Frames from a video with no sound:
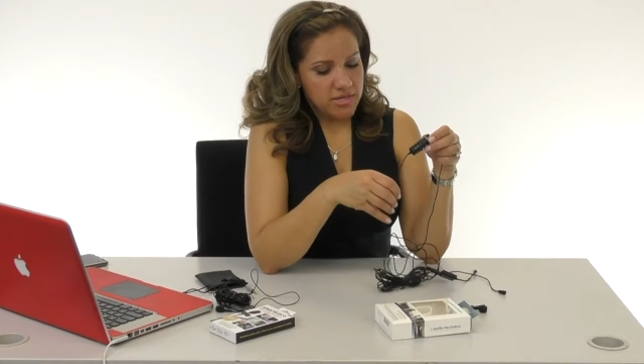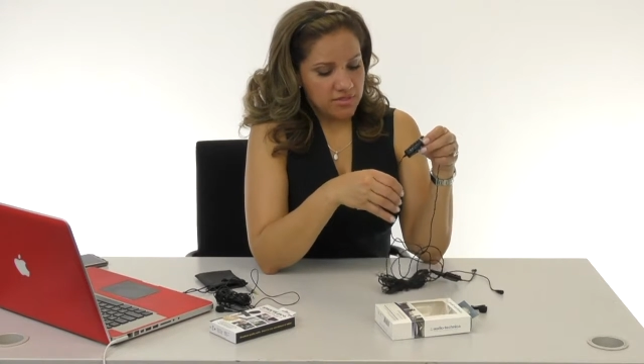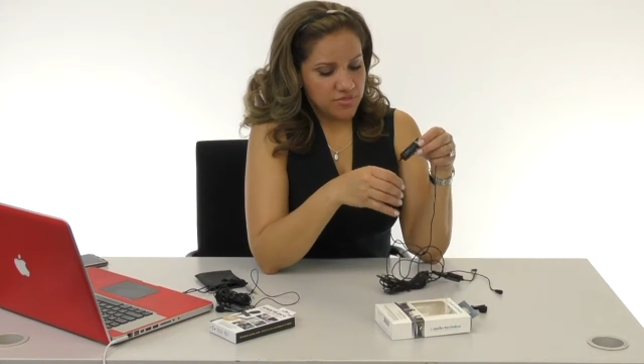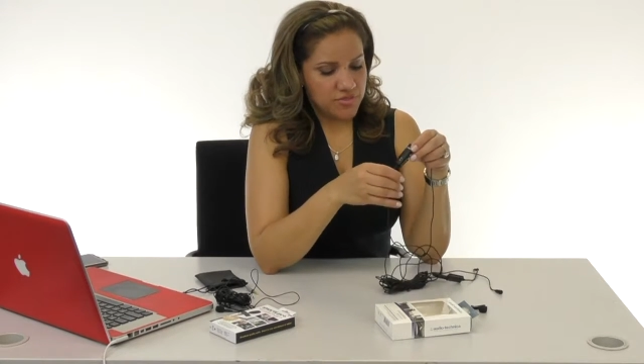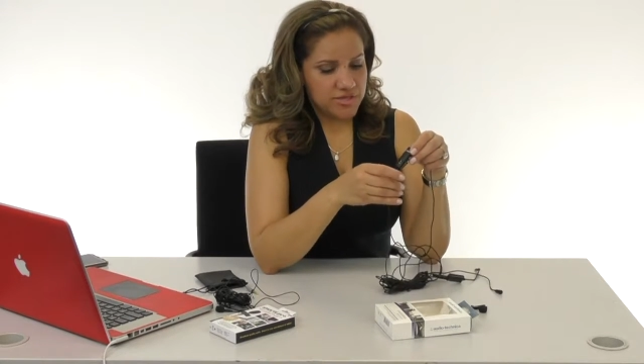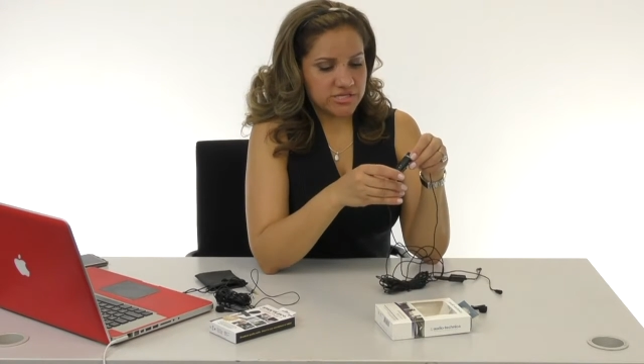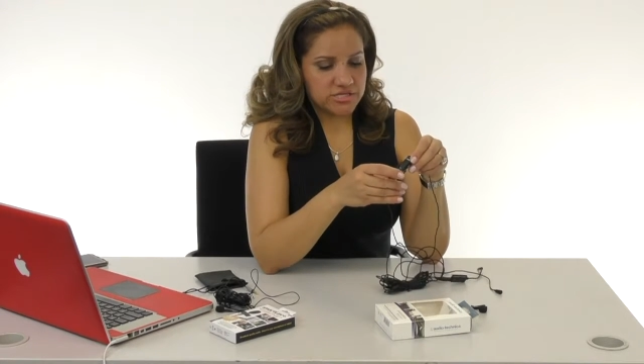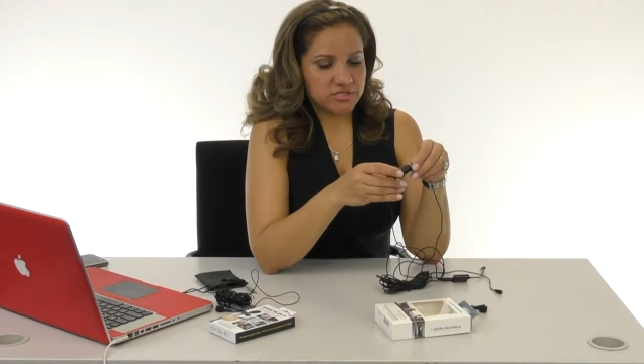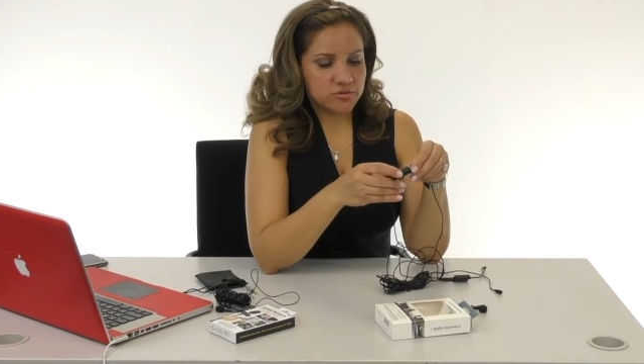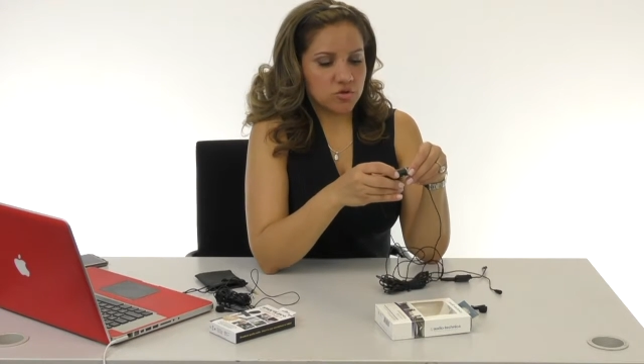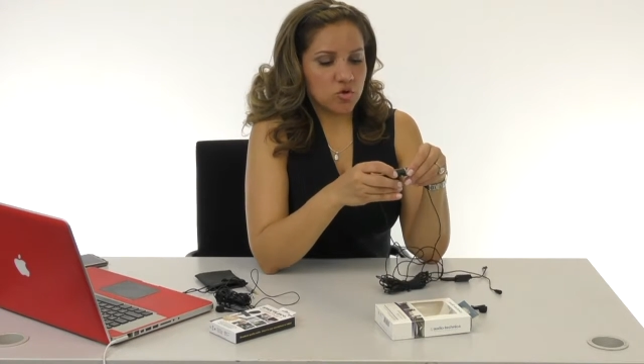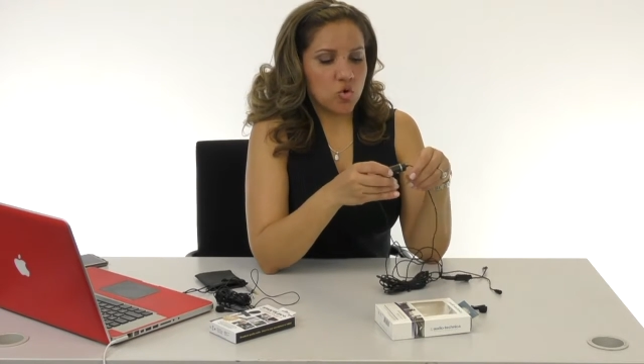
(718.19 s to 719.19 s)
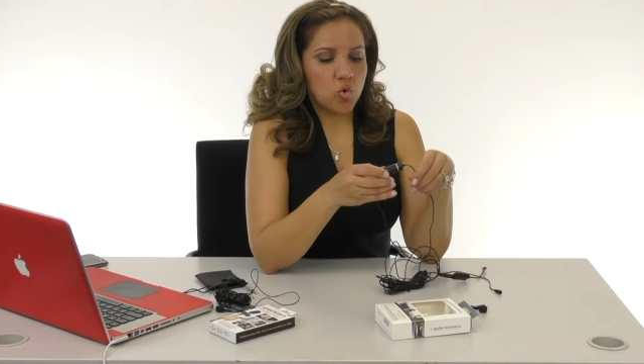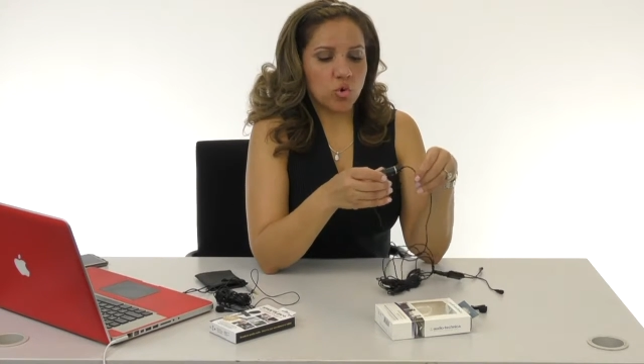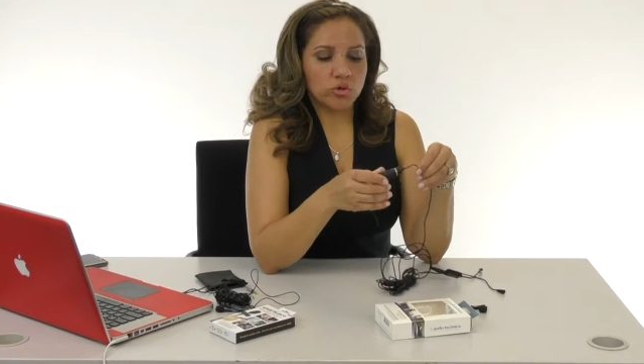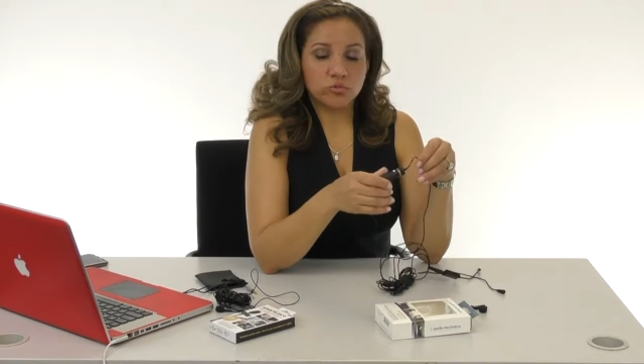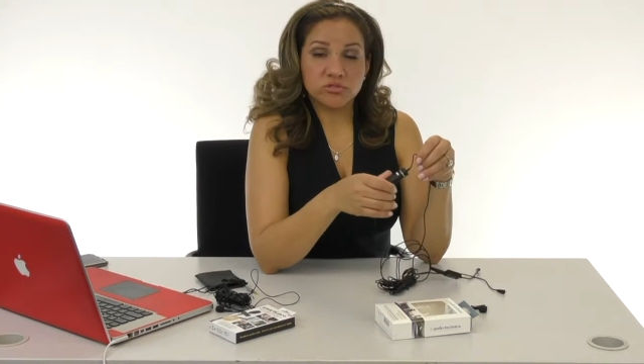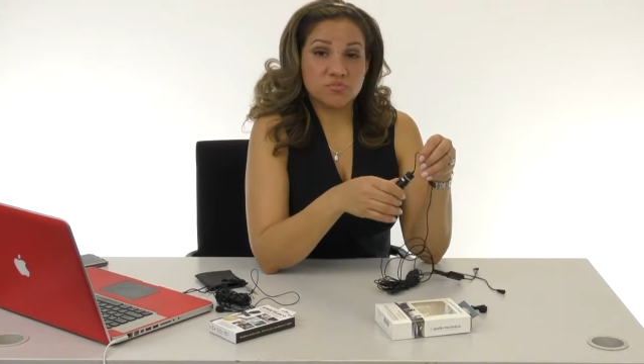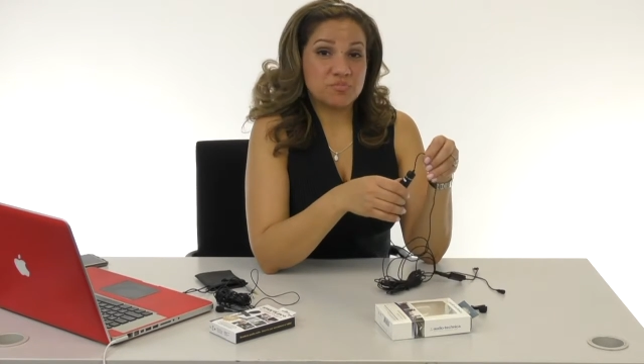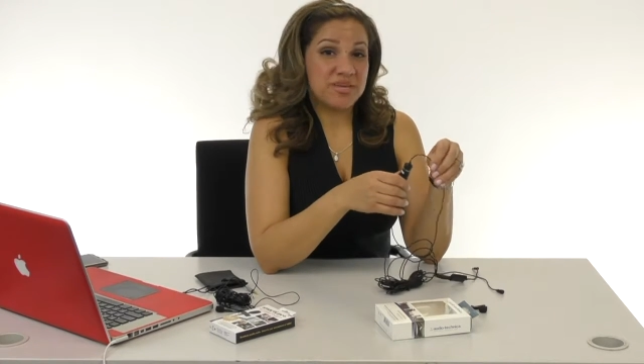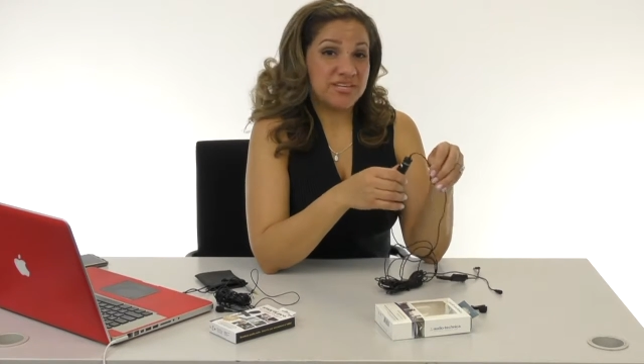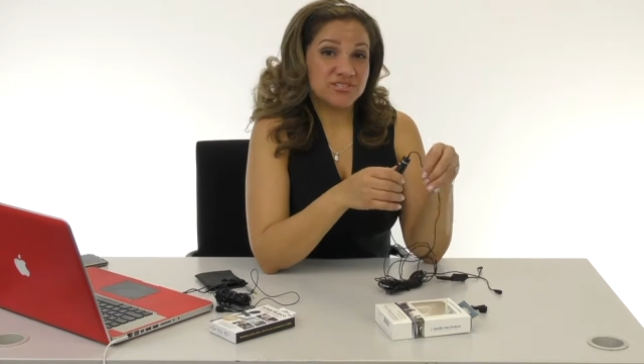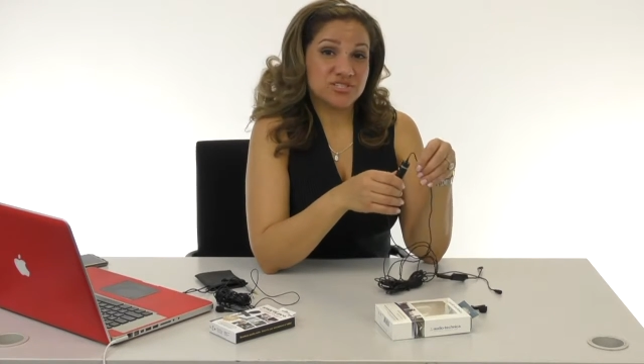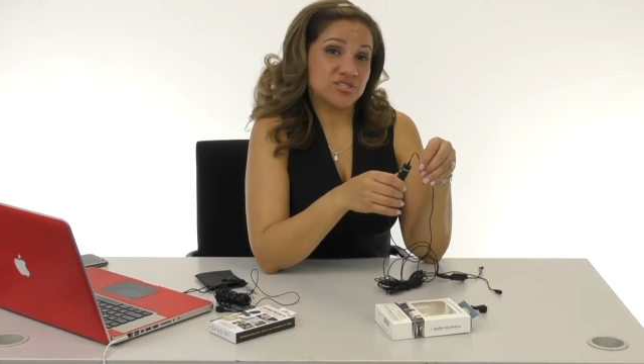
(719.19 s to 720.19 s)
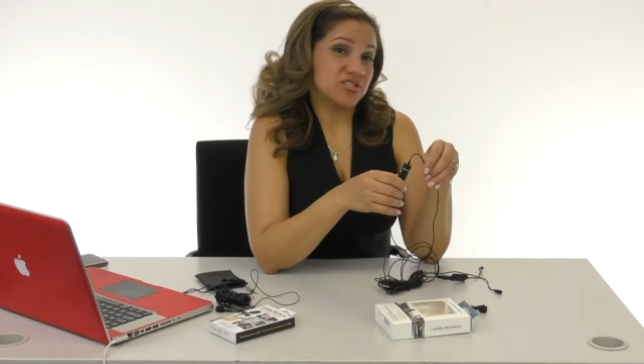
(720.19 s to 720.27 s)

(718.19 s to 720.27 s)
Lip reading: this cord was pinched